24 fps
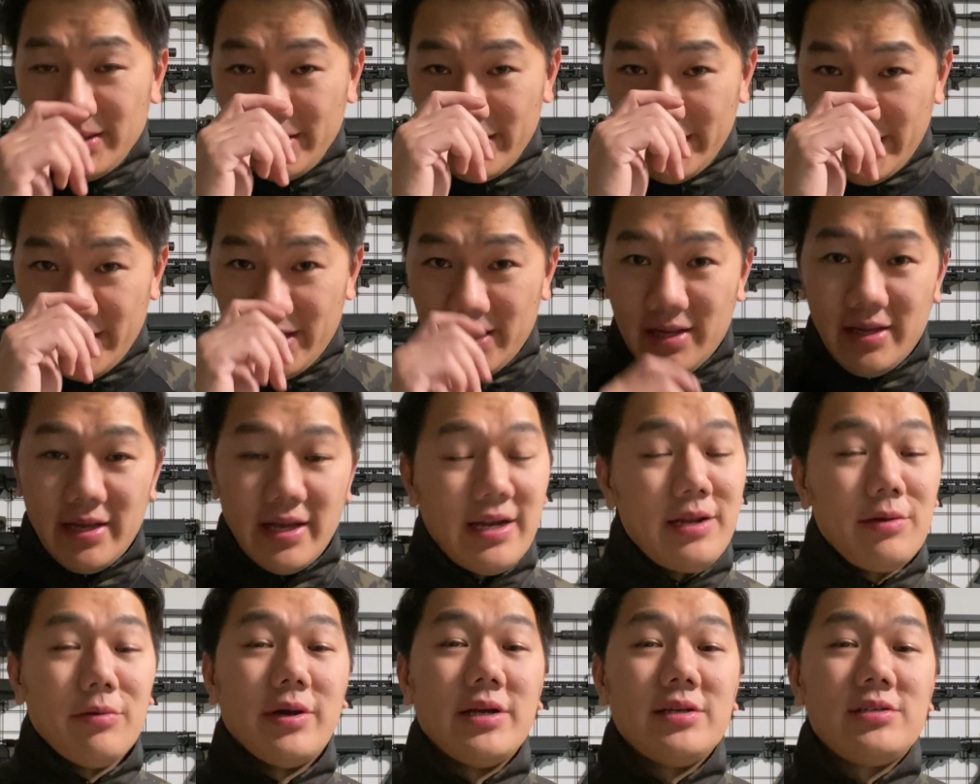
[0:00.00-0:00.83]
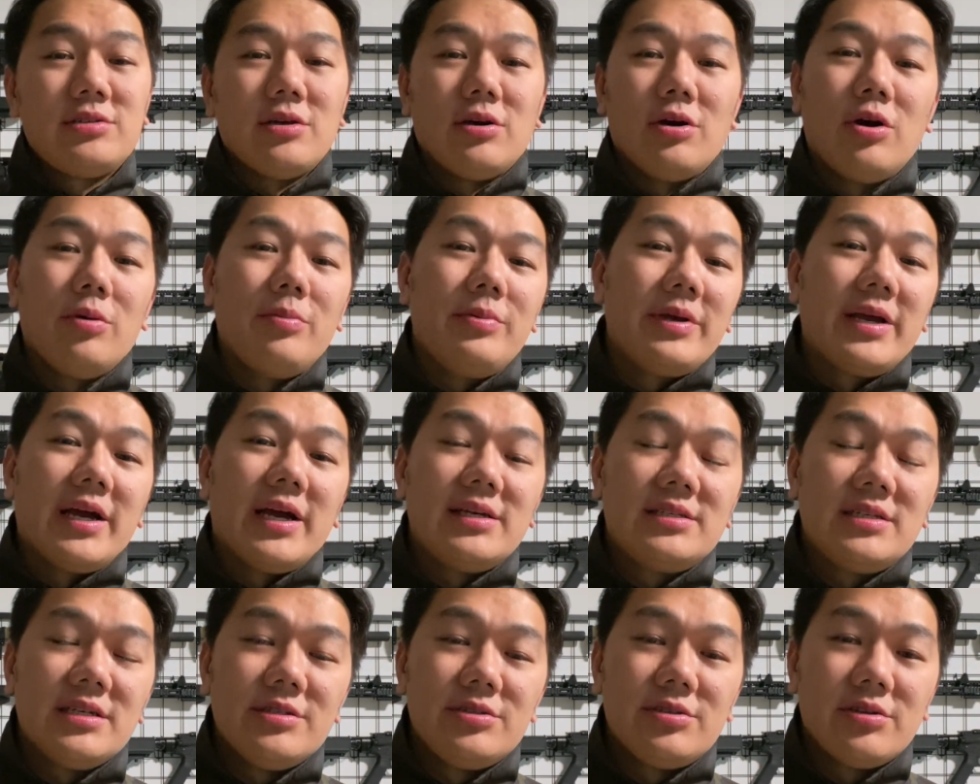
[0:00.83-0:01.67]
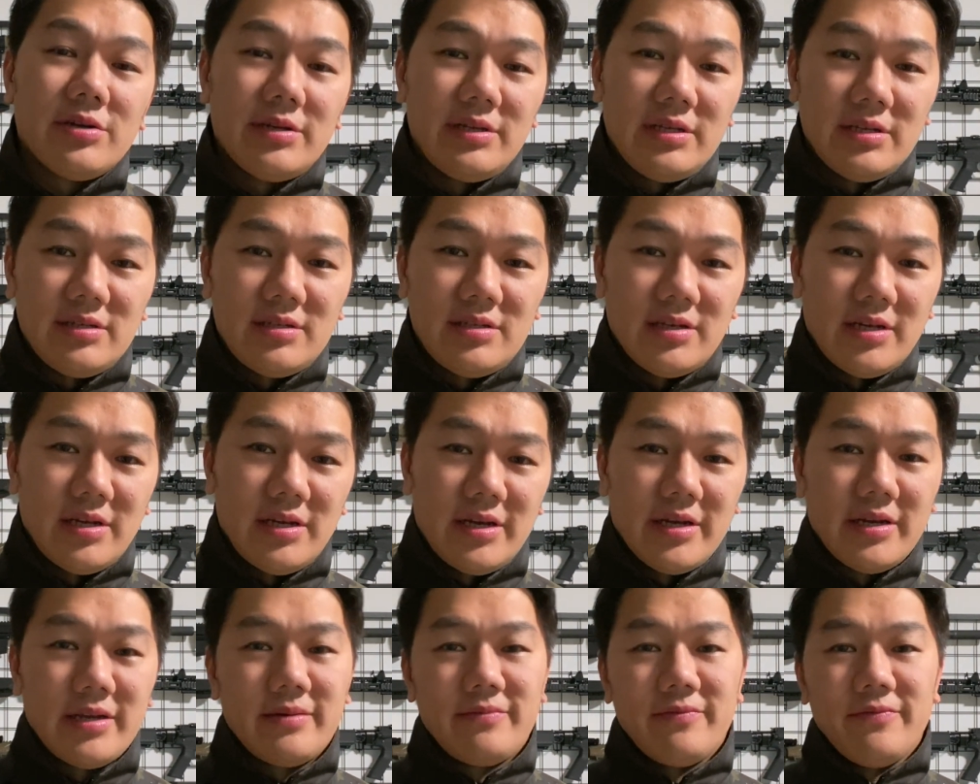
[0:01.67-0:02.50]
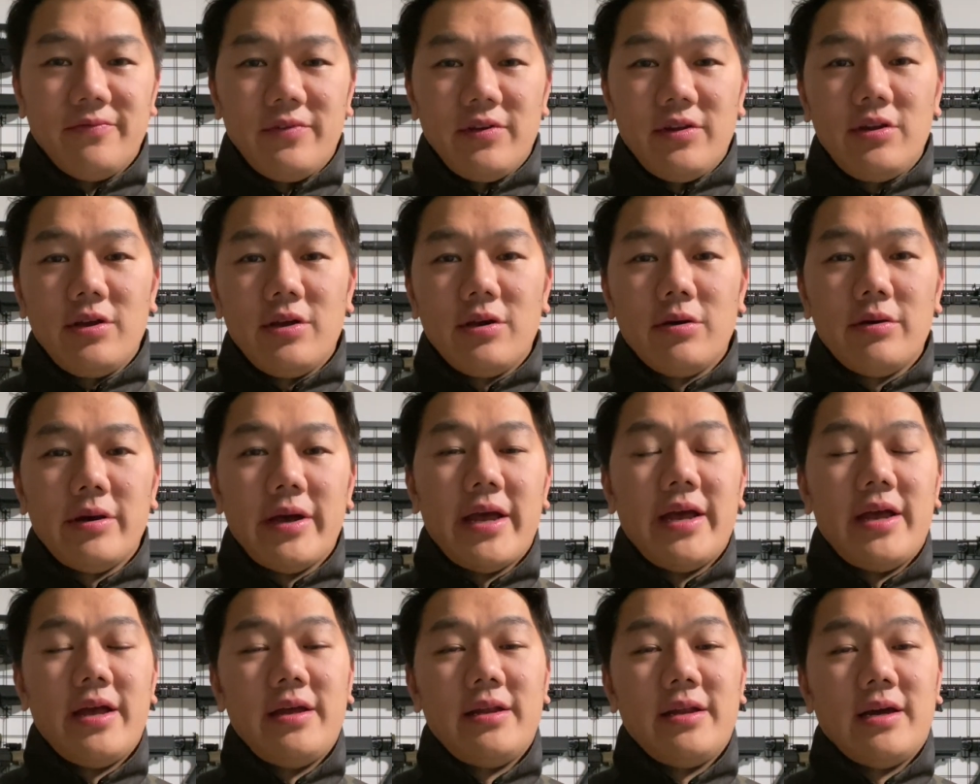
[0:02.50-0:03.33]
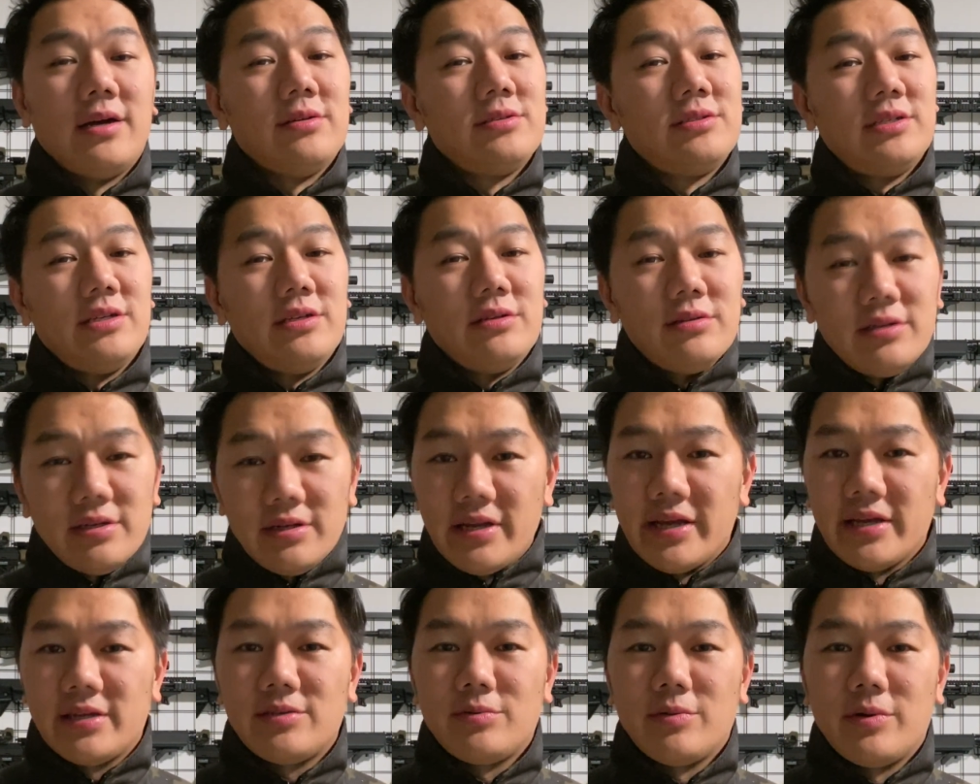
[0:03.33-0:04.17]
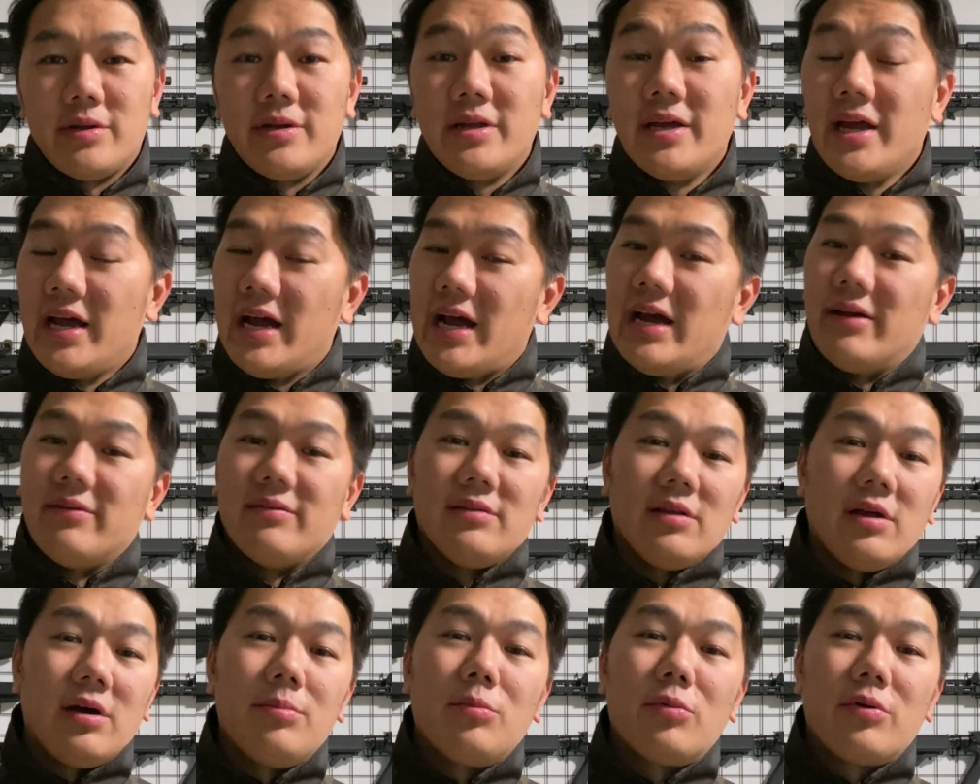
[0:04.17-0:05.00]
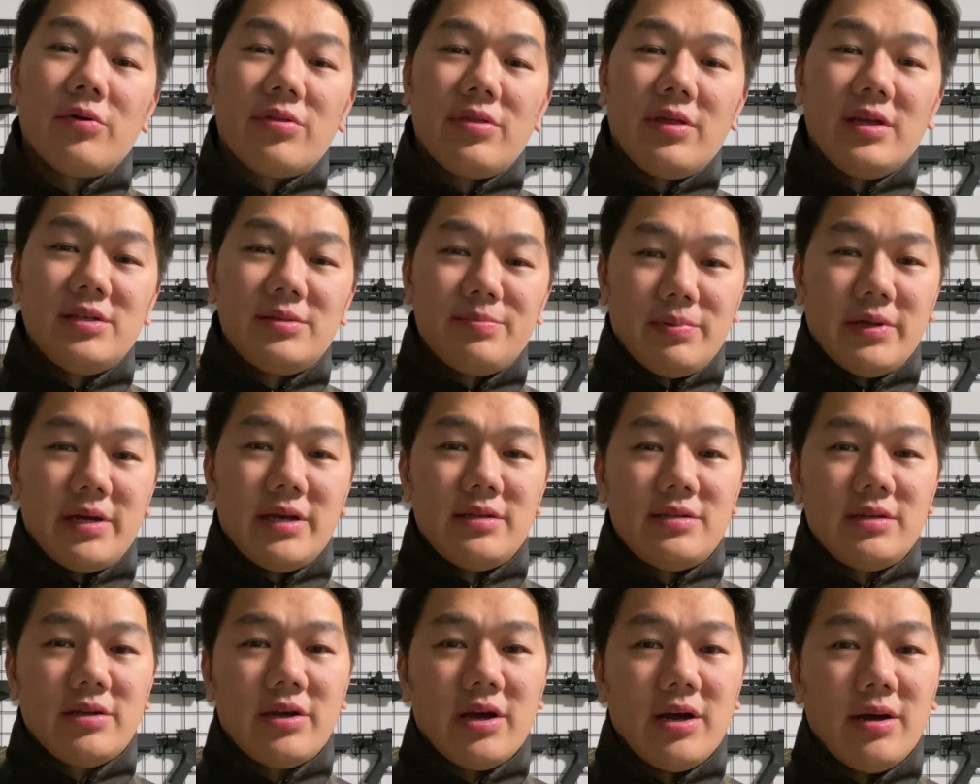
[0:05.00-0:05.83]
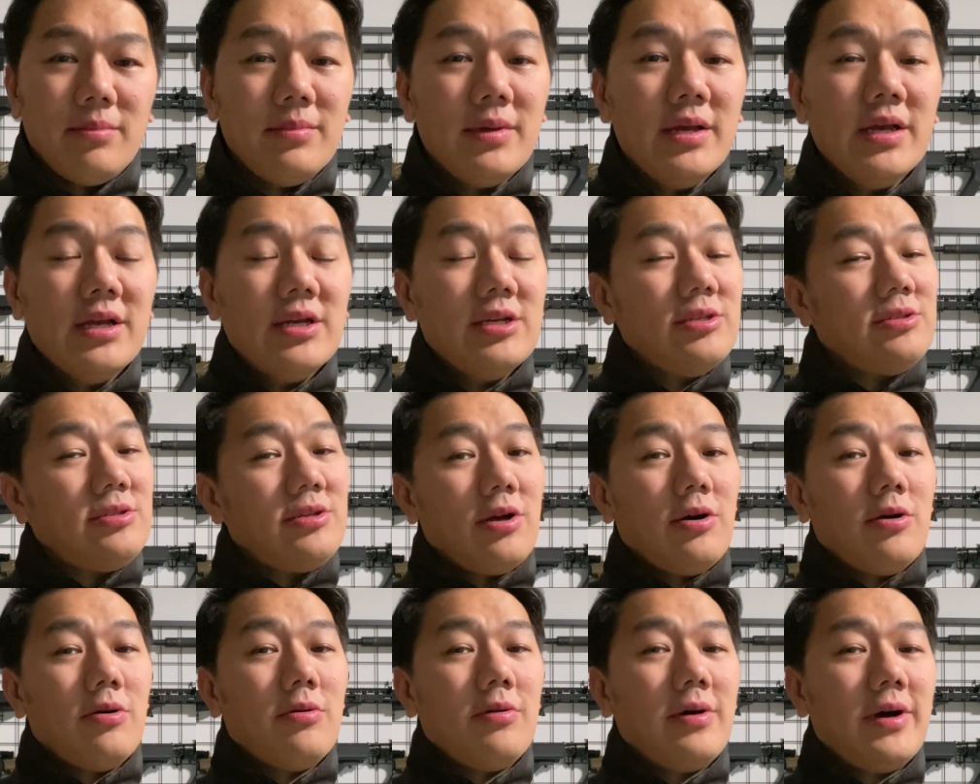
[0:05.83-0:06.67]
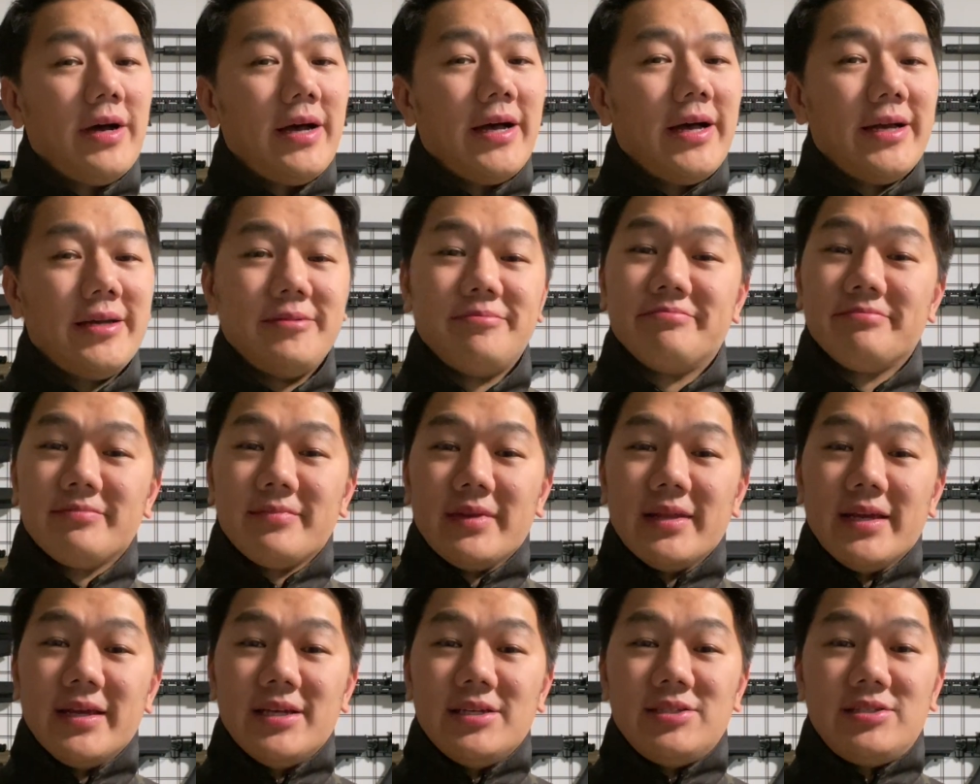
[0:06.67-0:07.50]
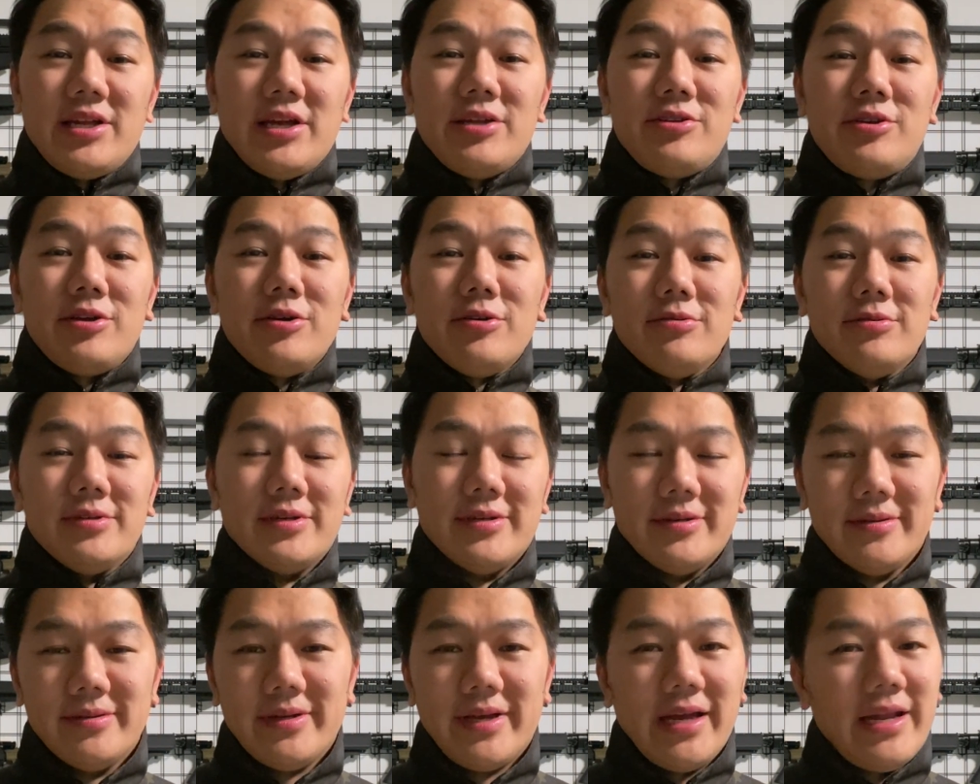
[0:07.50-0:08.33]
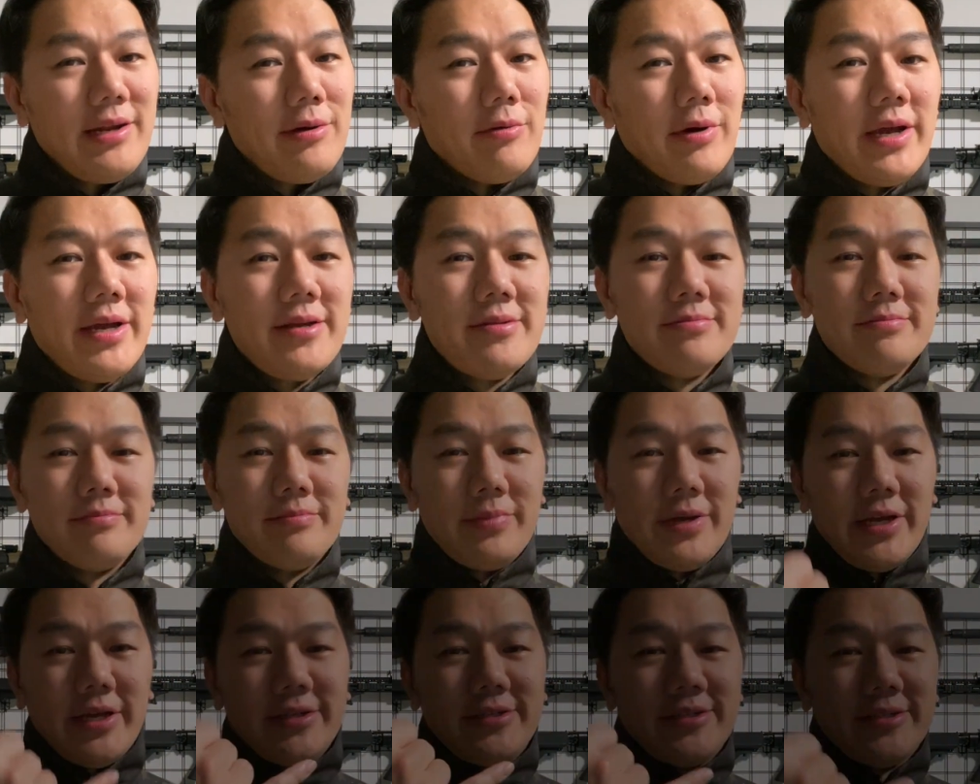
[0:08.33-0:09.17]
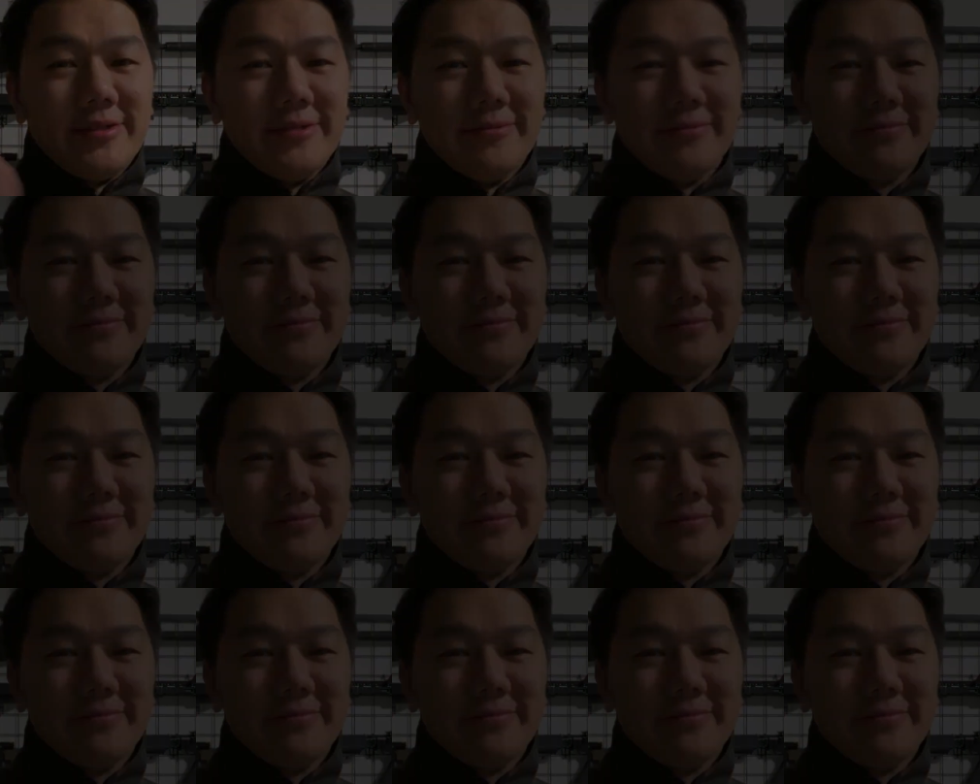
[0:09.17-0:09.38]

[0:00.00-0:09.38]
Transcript: Anyway, so I hope you guys enjoyed this video, and I'll see you in the next one. I have a lot more things planned to come. So stay tuned. Anyway, peace.